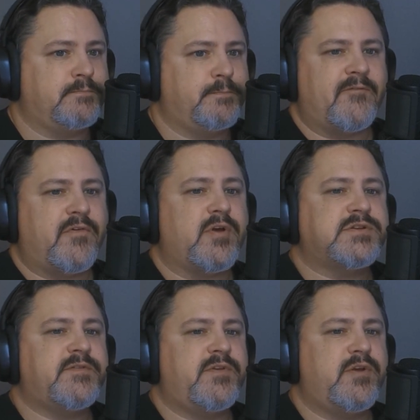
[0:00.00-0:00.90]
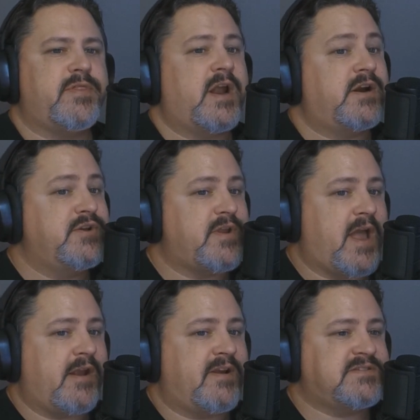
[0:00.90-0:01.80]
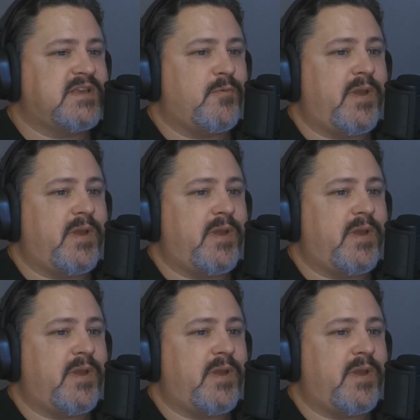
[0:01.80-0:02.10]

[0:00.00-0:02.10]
Now, for those of you that are new to iRacing,